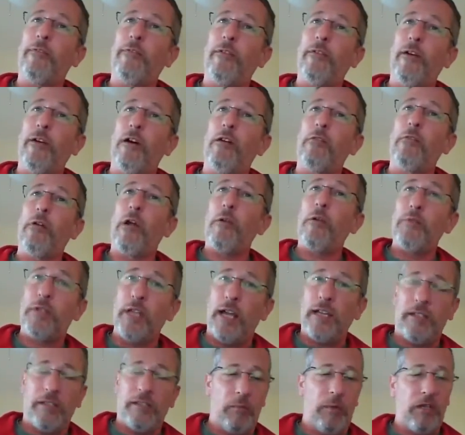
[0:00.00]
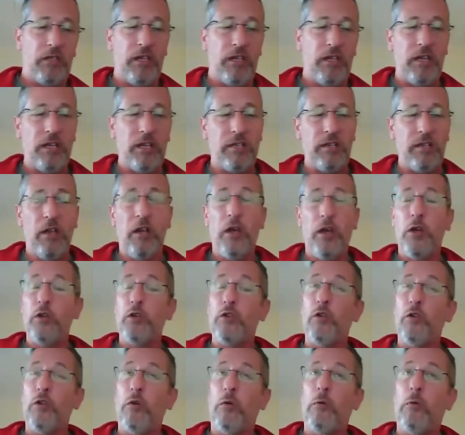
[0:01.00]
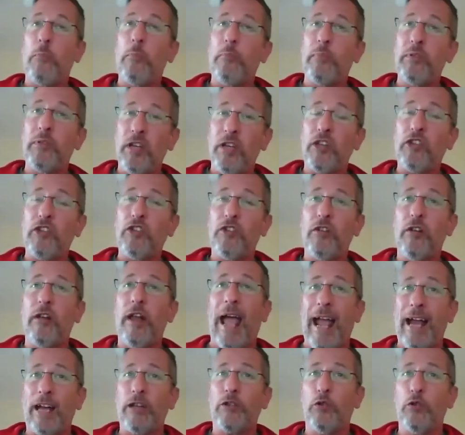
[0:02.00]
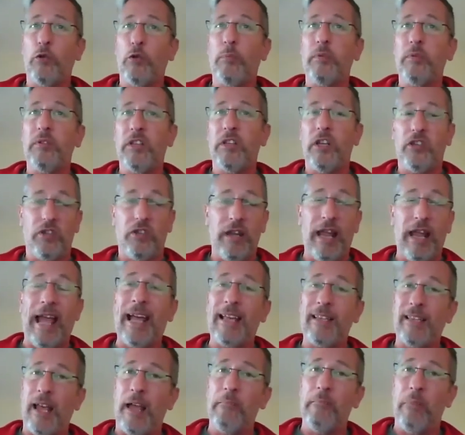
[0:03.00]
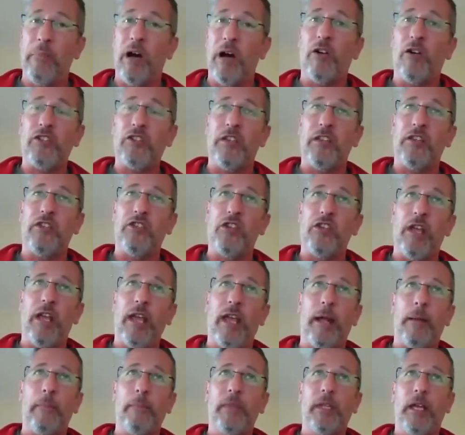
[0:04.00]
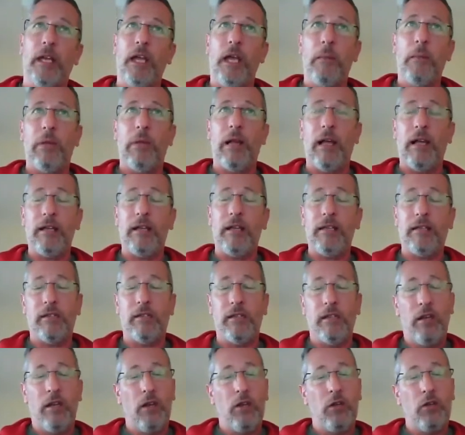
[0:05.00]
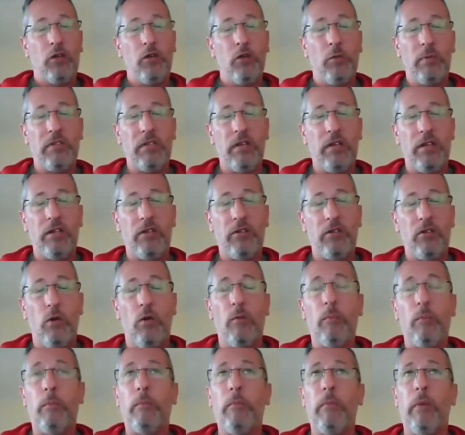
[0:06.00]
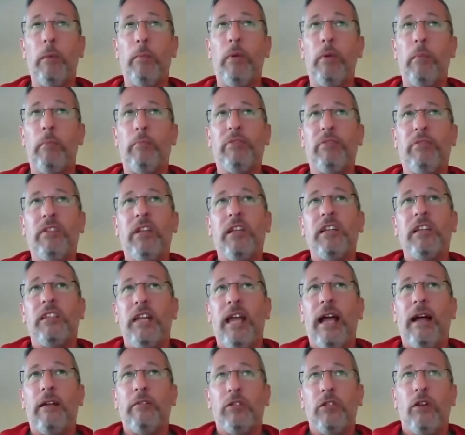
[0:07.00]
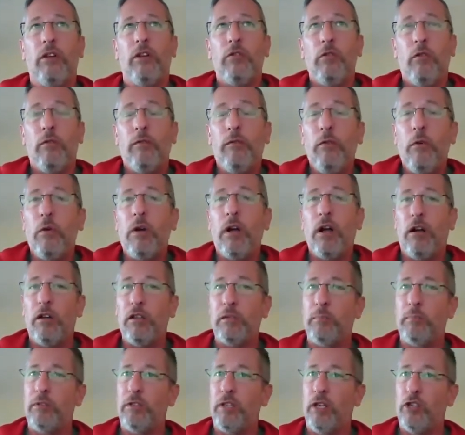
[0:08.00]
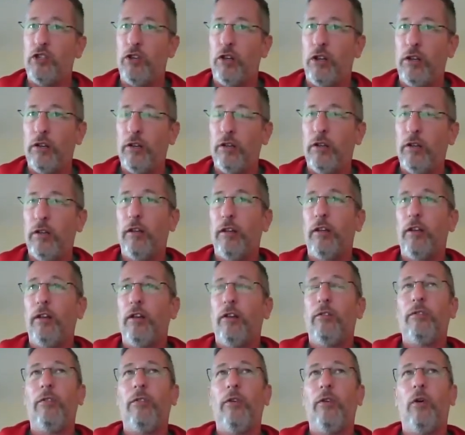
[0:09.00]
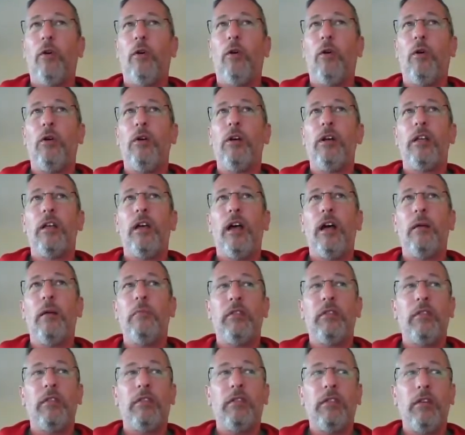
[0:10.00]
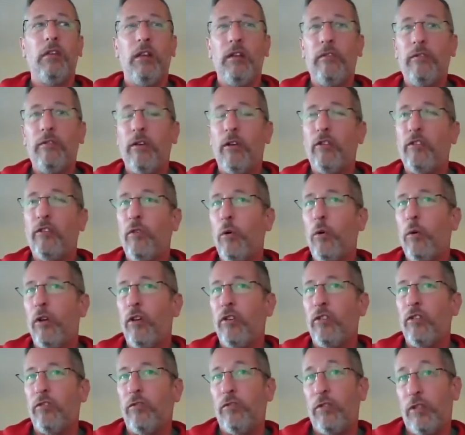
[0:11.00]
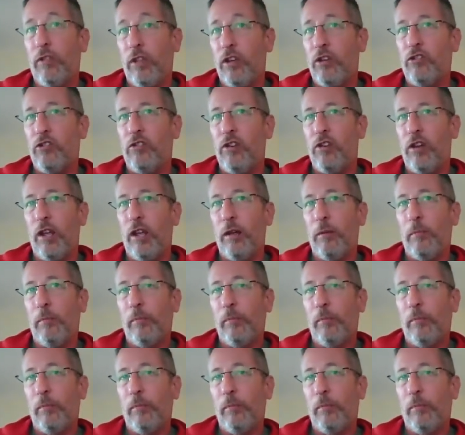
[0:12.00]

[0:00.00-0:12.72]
BFRO data, which is your position, actual position as at March this year, plus your position, your predicted outturn, your forecast position for the 31st of August for this year.